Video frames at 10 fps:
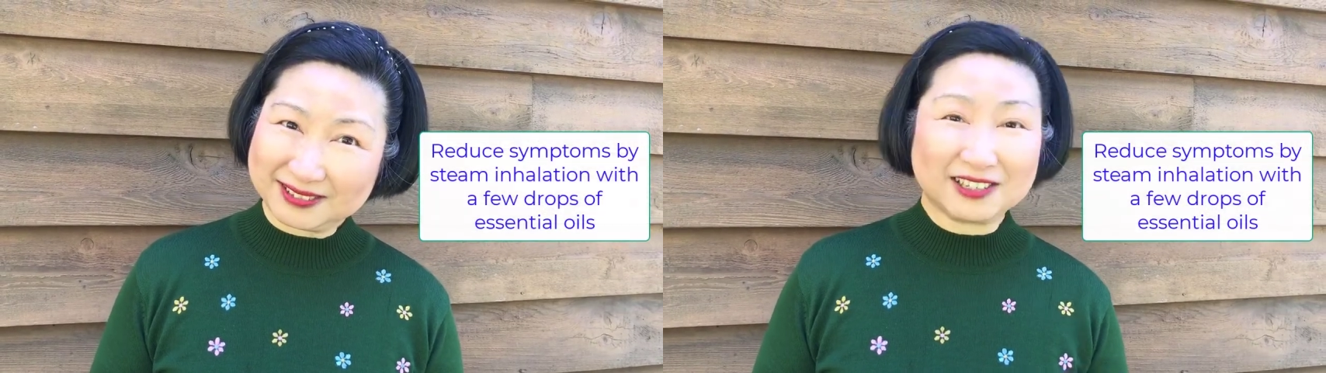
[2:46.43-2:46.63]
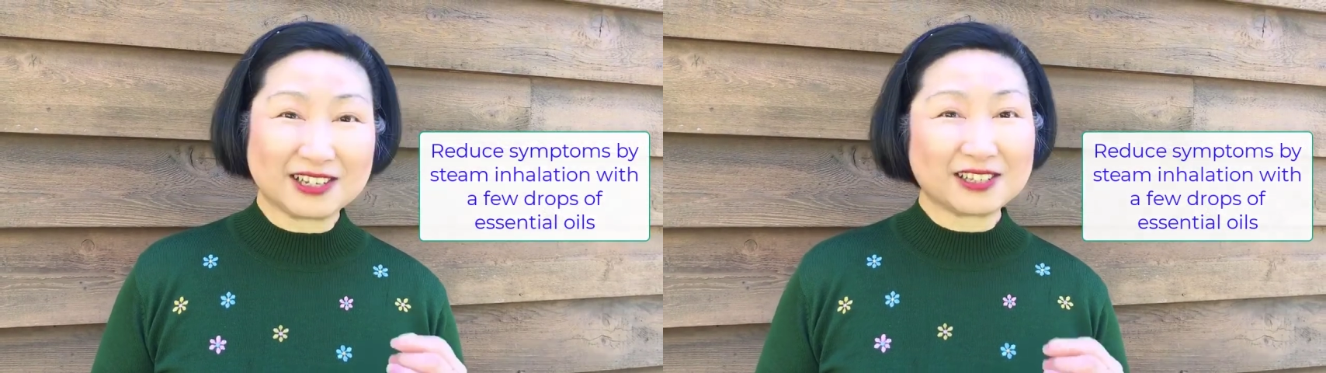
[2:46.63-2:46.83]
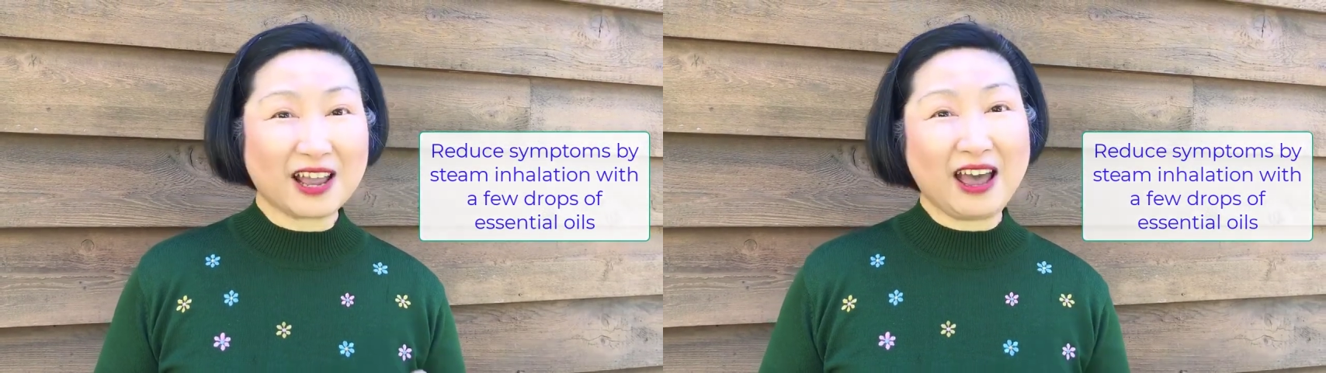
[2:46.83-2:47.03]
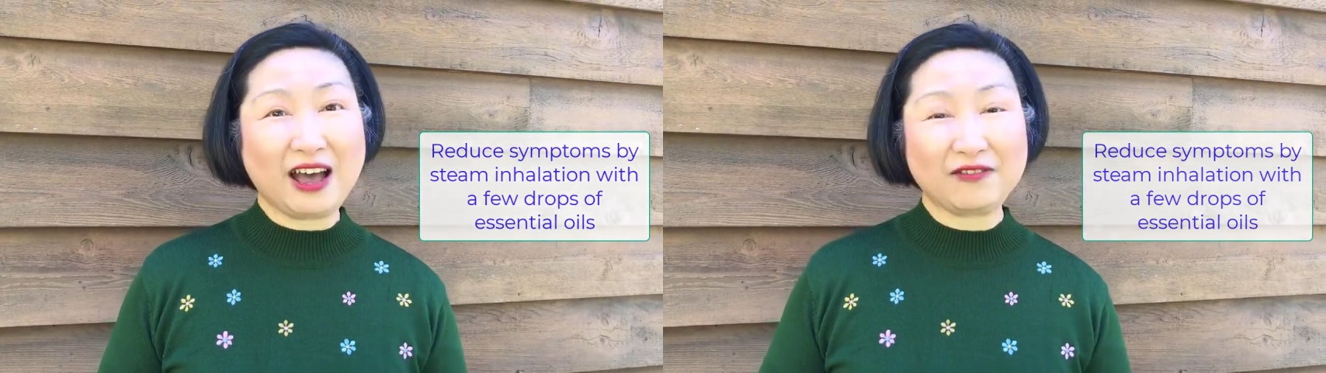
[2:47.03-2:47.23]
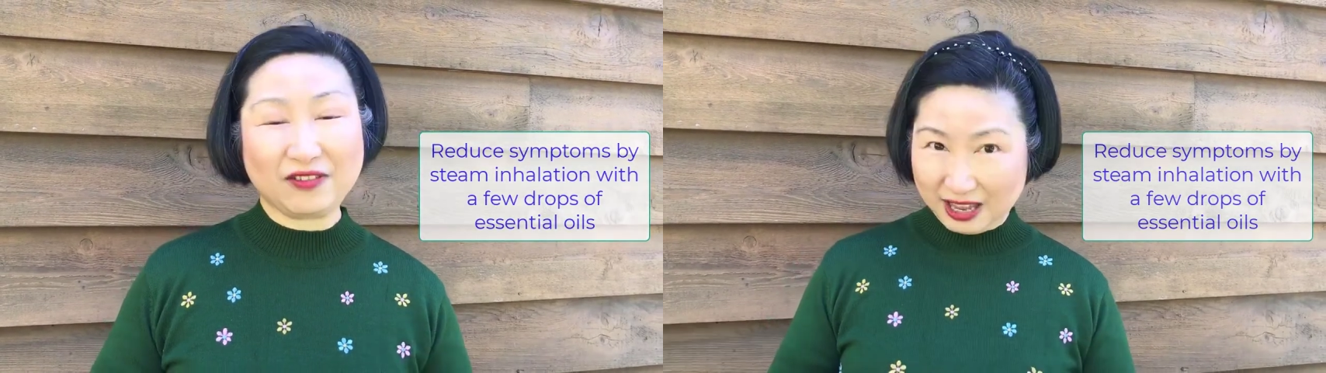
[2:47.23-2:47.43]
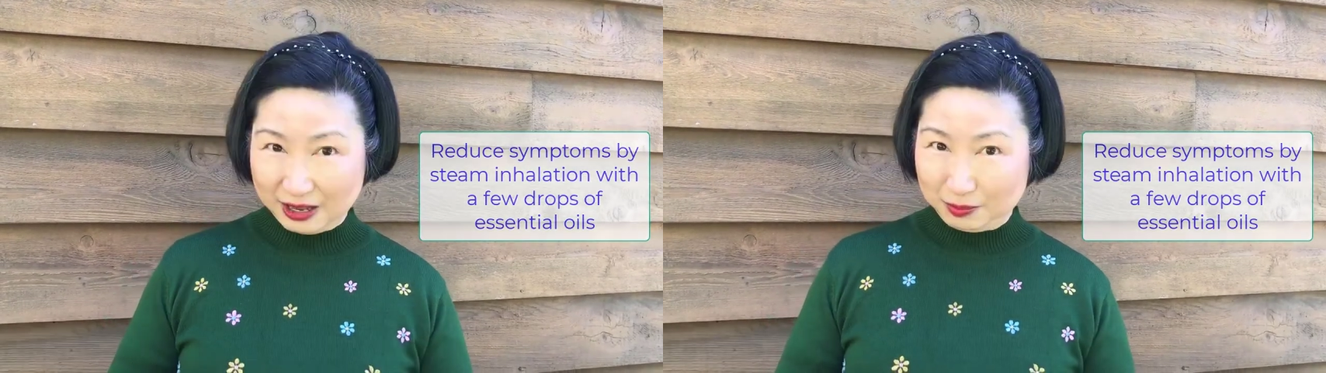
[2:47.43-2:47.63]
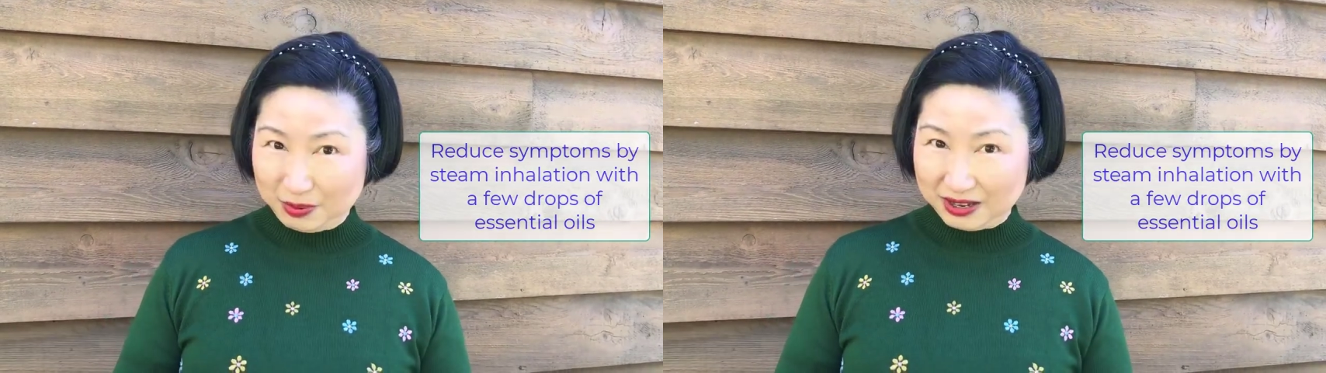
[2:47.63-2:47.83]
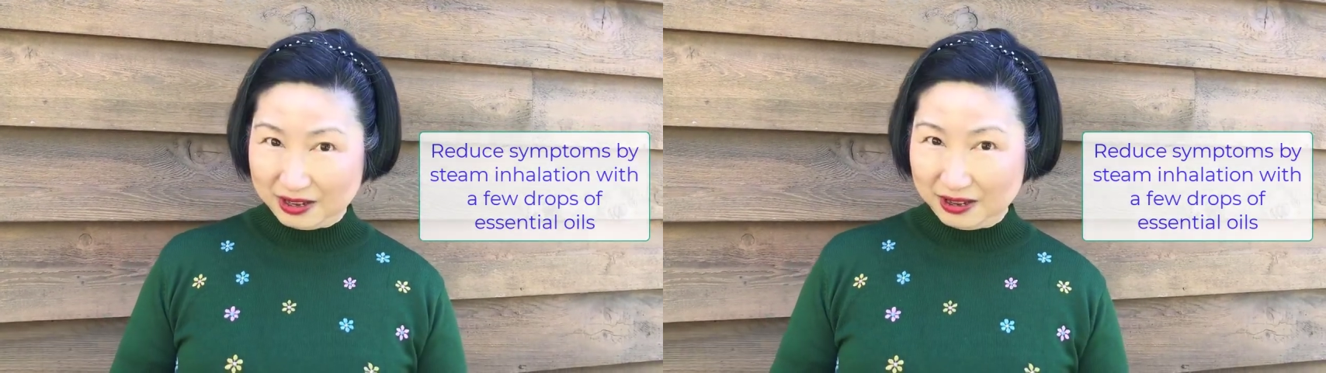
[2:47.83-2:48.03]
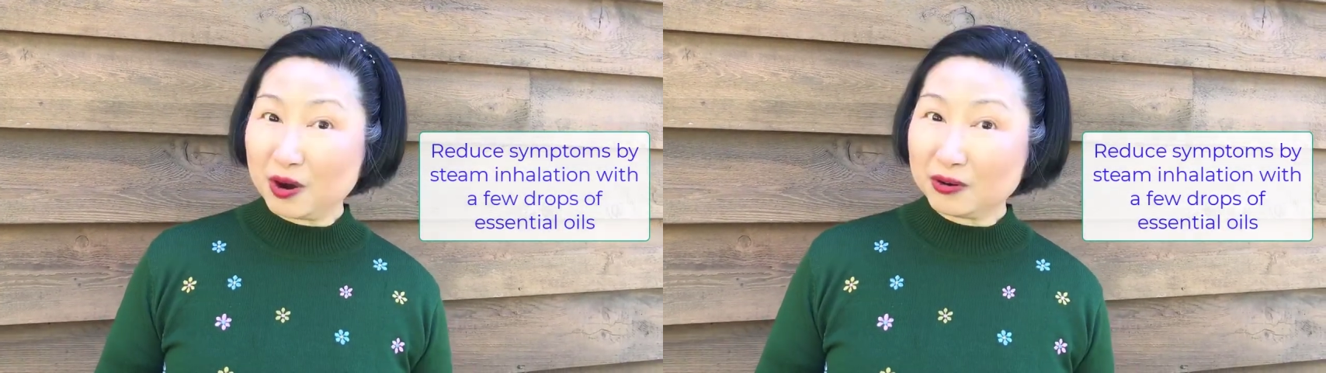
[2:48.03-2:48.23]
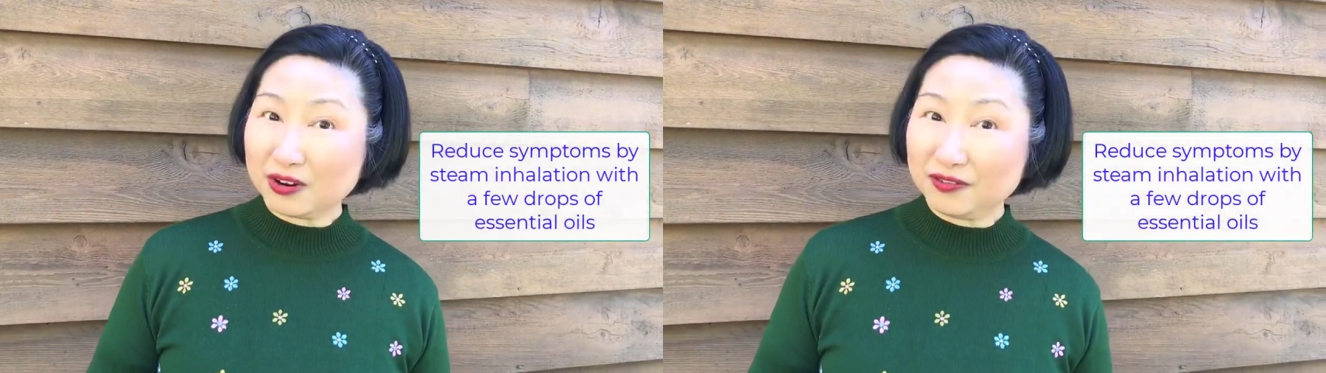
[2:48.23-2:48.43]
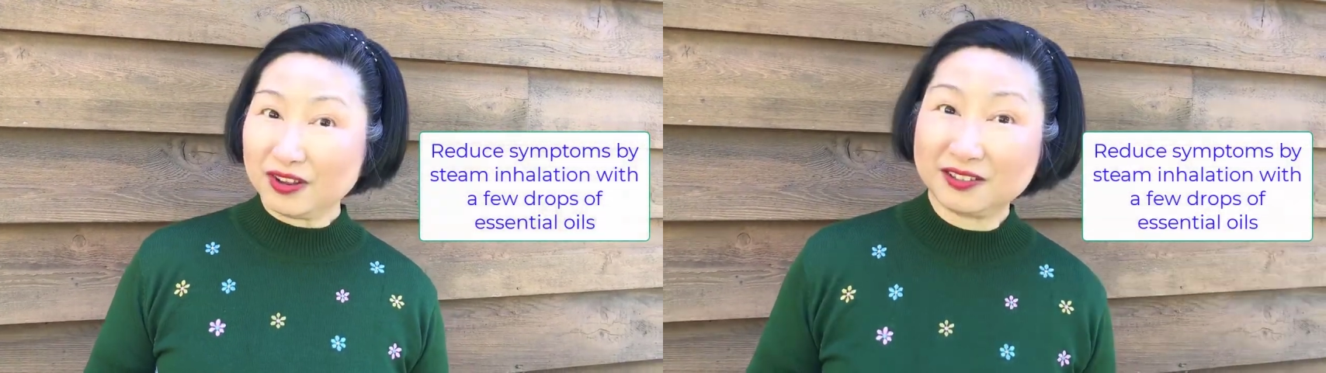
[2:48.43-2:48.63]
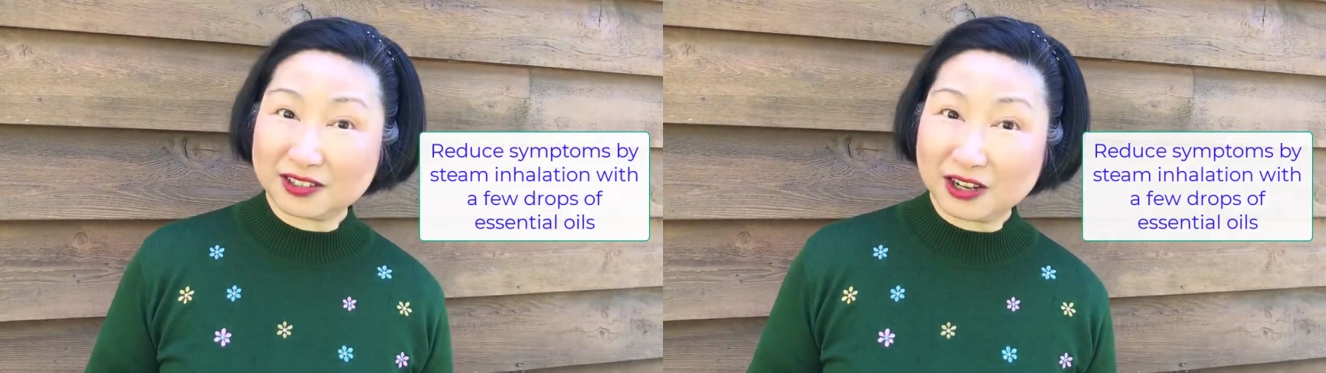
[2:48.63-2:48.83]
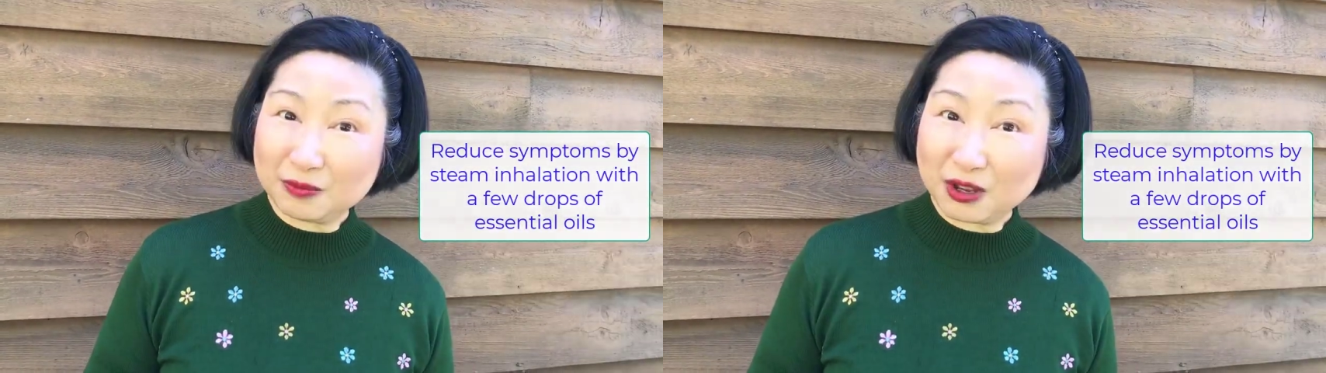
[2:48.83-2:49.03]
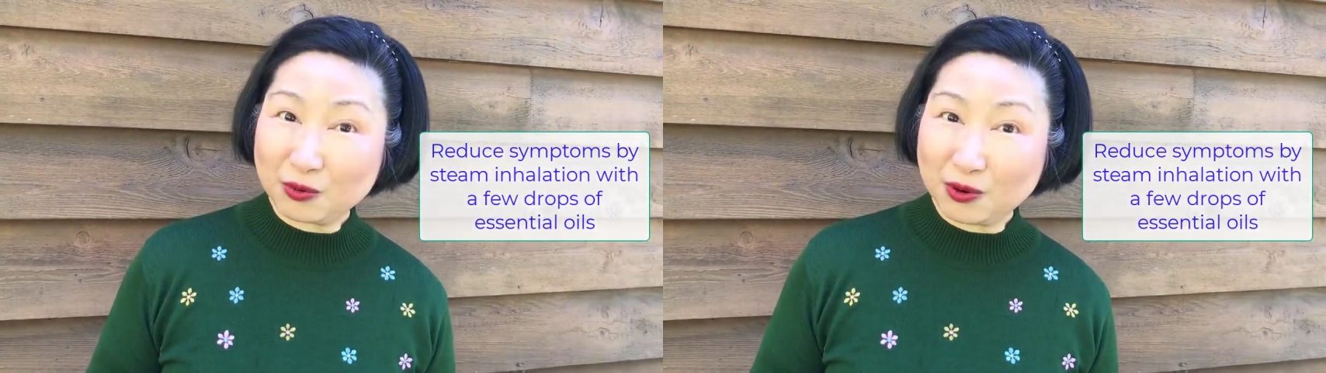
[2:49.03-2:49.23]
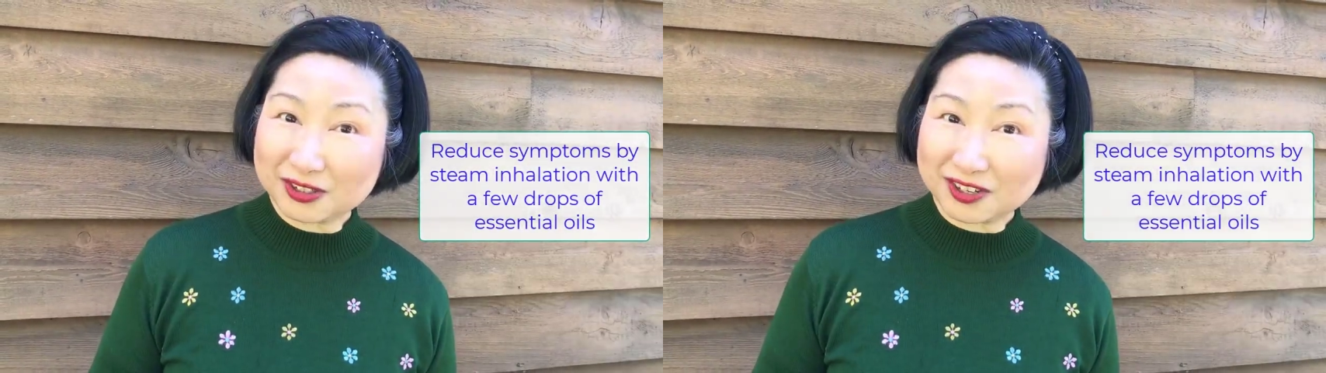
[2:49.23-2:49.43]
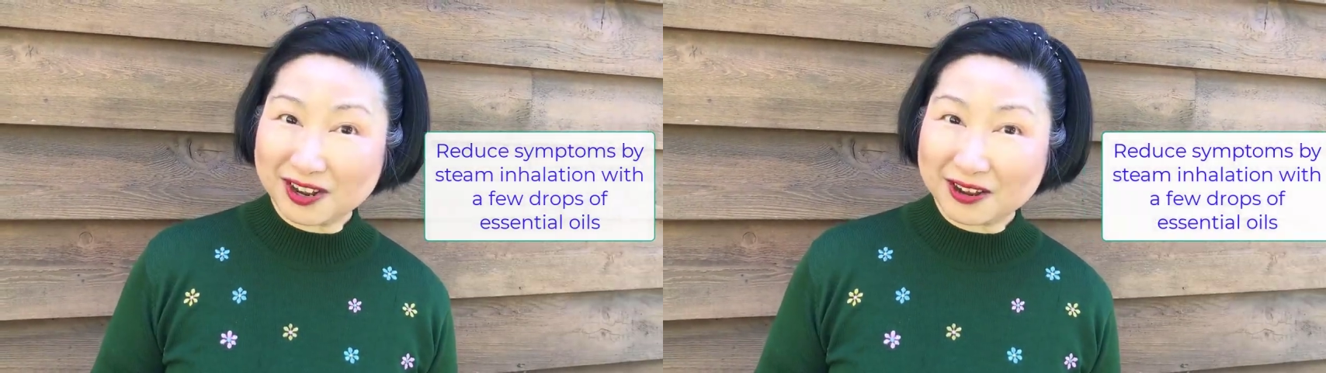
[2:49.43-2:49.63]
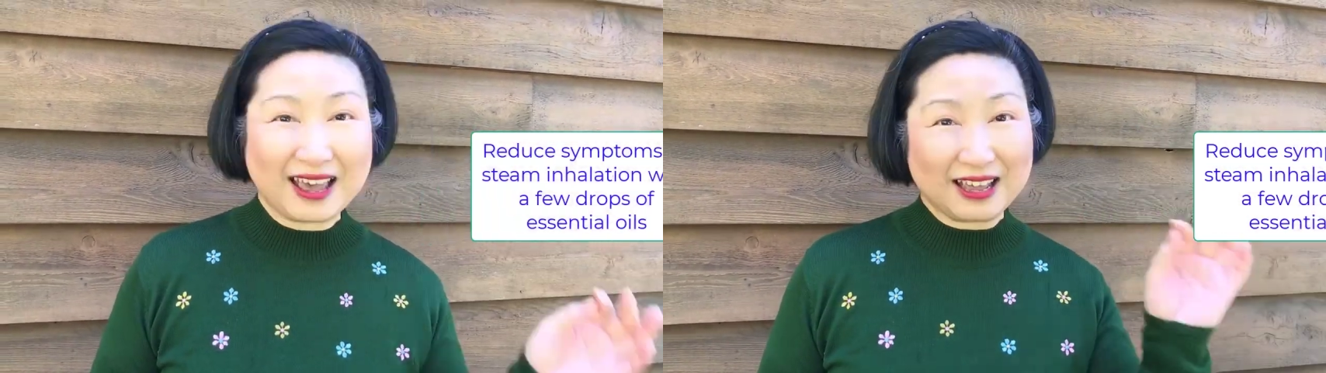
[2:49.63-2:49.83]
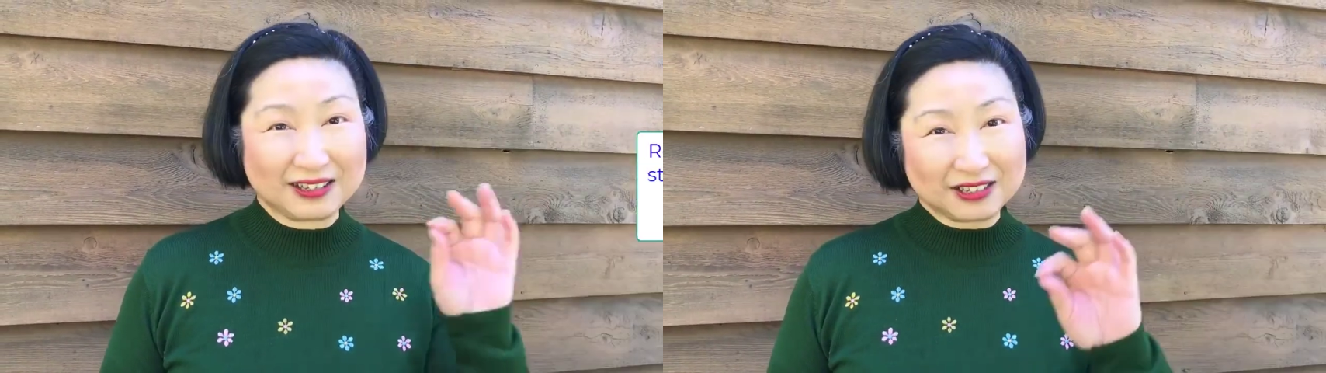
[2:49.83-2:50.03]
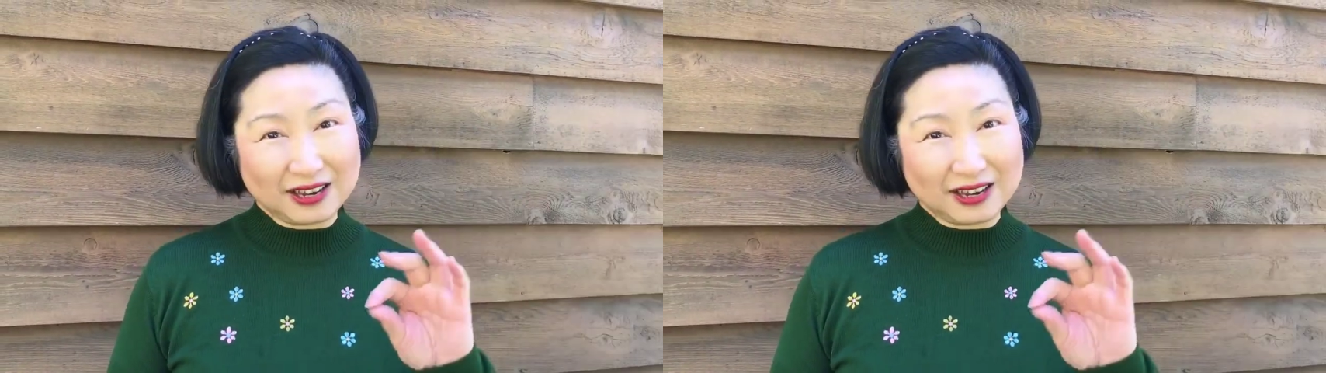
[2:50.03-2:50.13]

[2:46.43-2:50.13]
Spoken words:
Just have a big bowl of steaming water and